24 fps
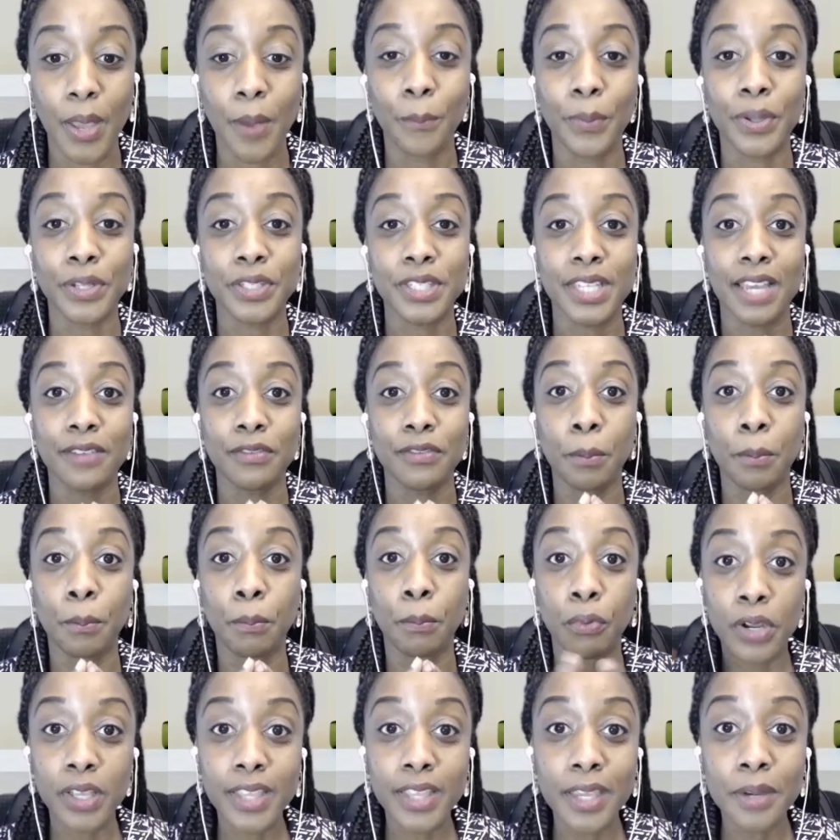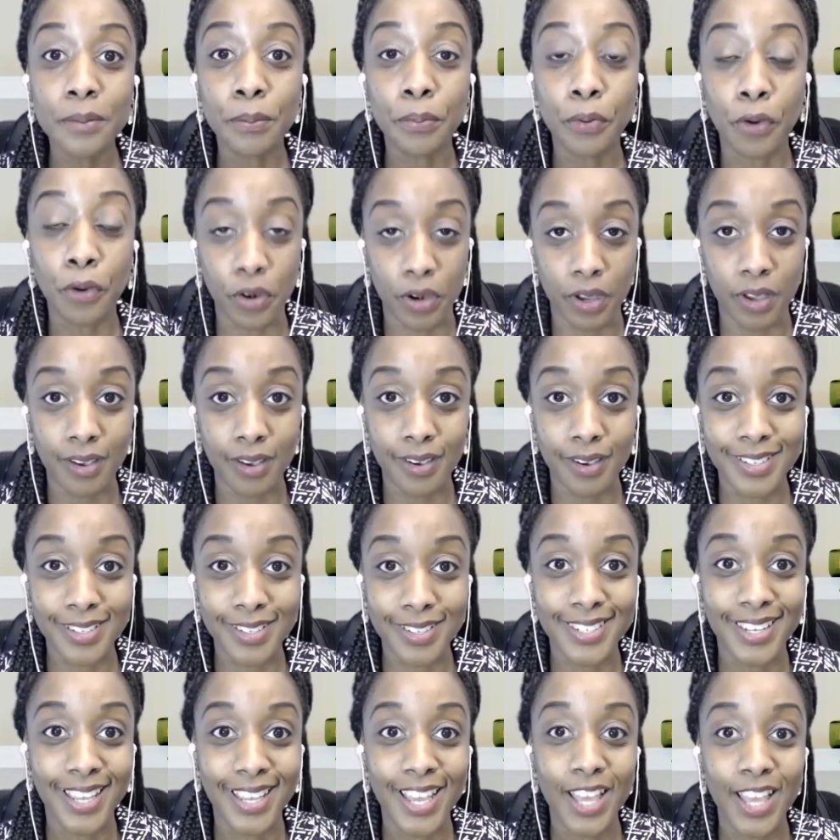But to have a brilliant
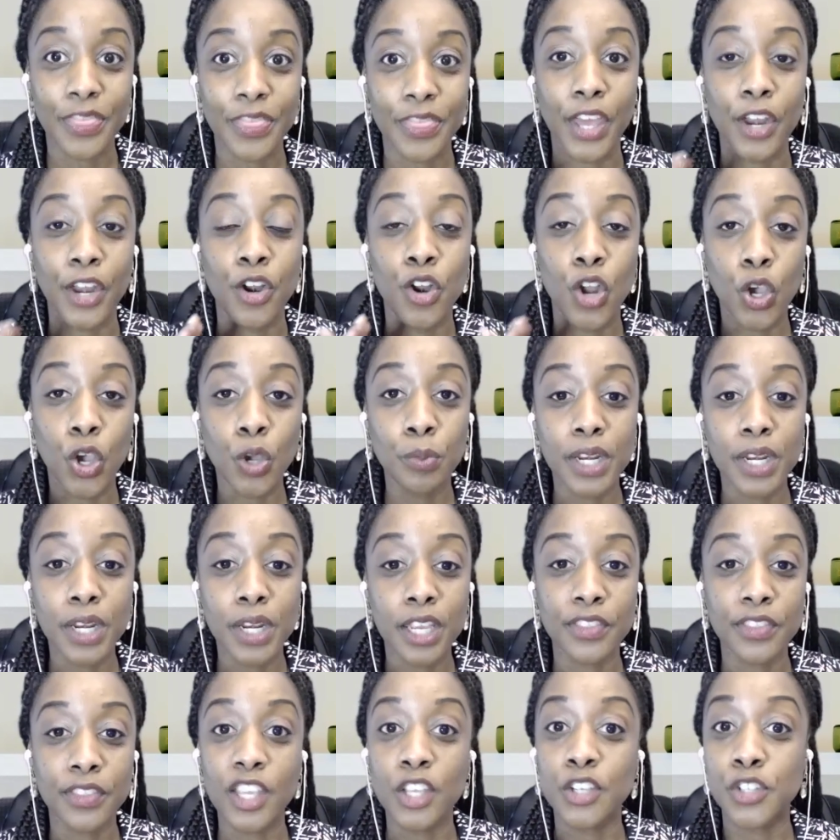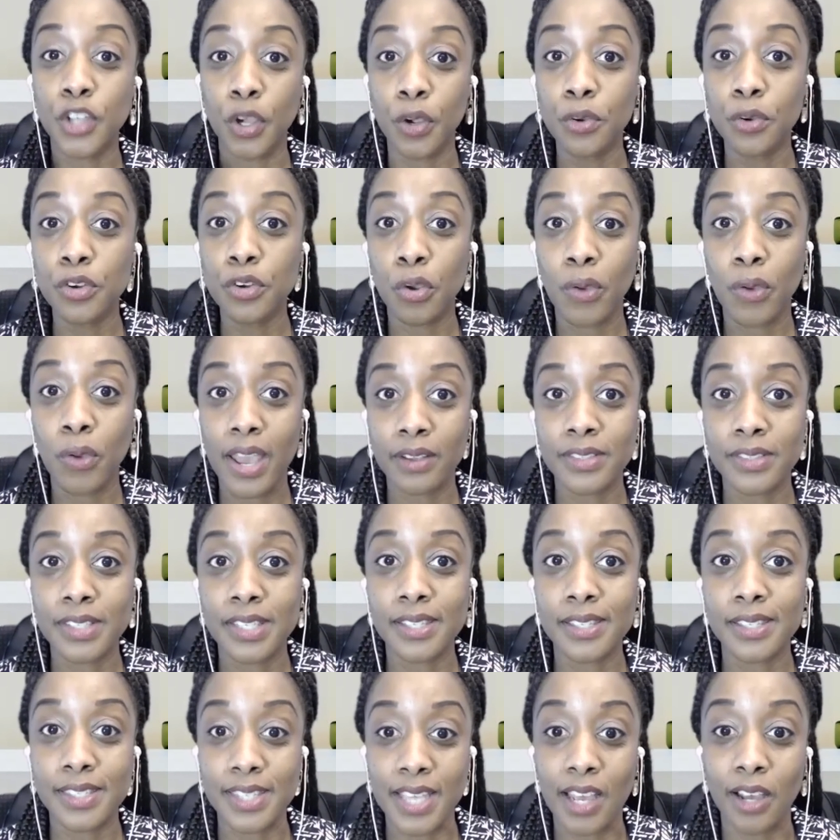product that you don't know how to
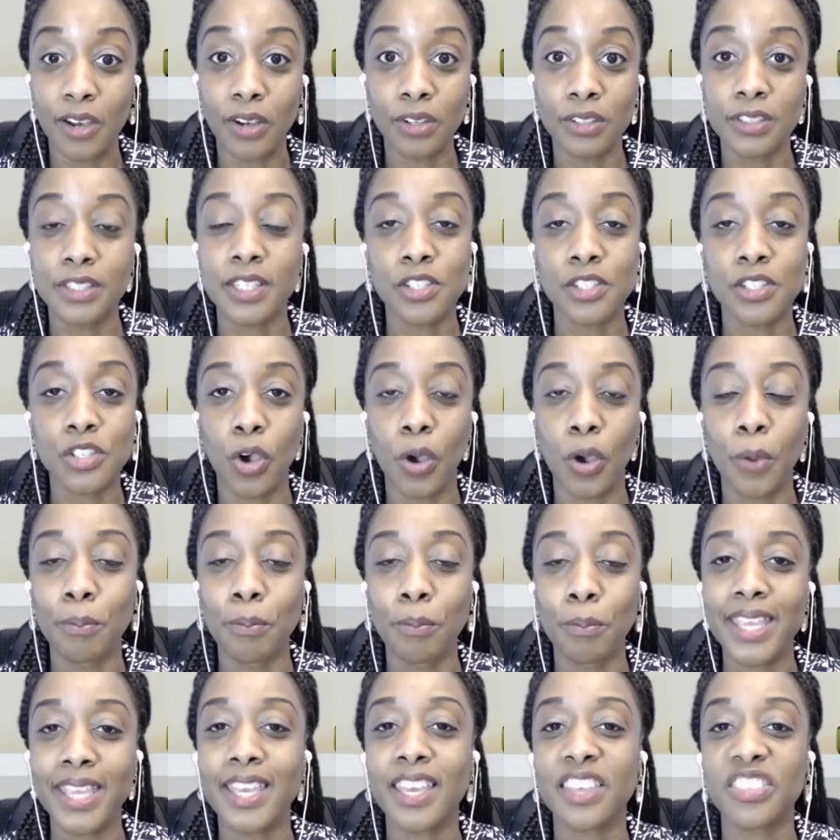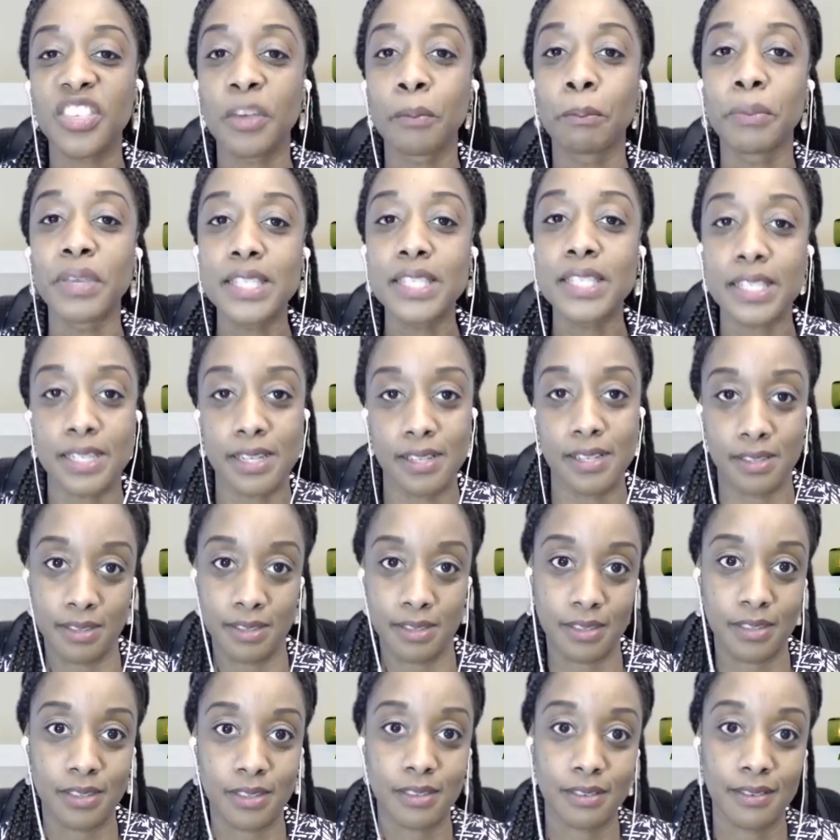sell does not make it a
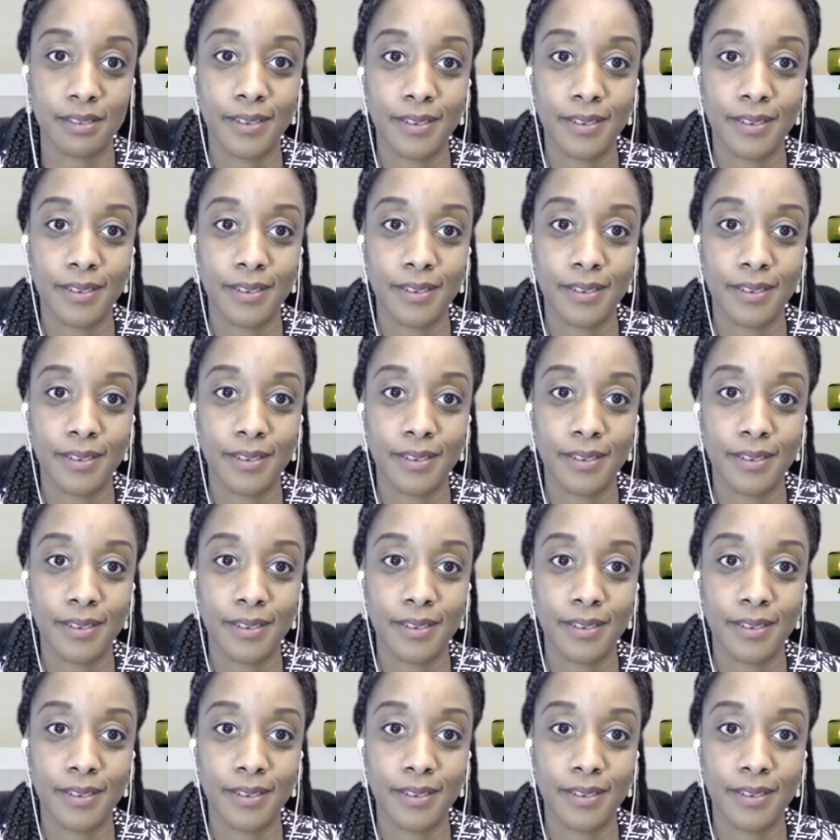business.